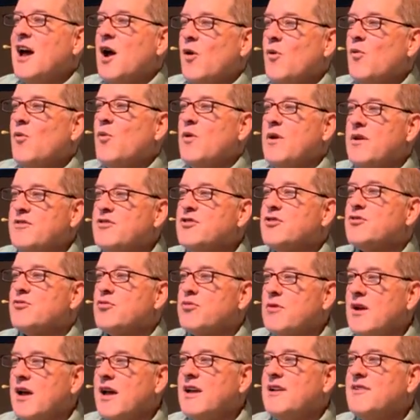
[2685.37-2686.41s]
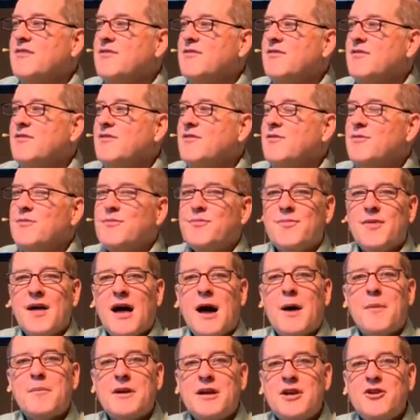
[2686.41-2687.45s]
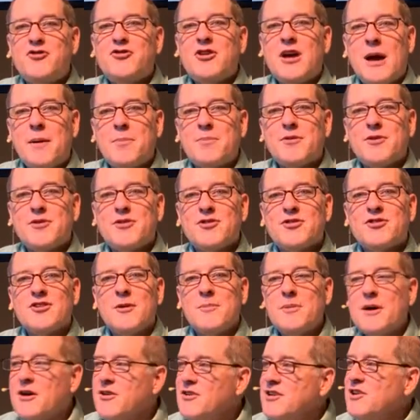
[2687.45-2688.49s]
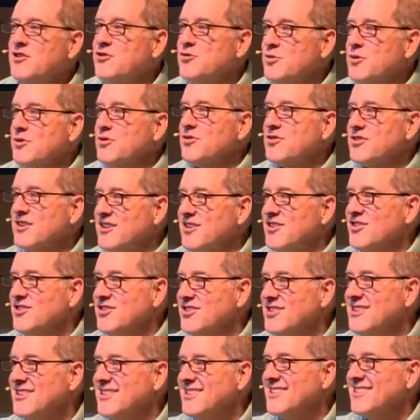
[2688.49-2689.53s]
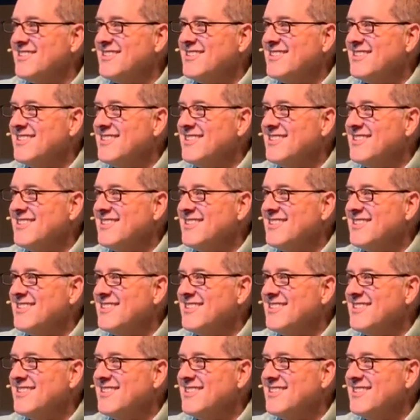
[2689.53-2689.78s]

Now, we just read how many chapters about Israel's guilt?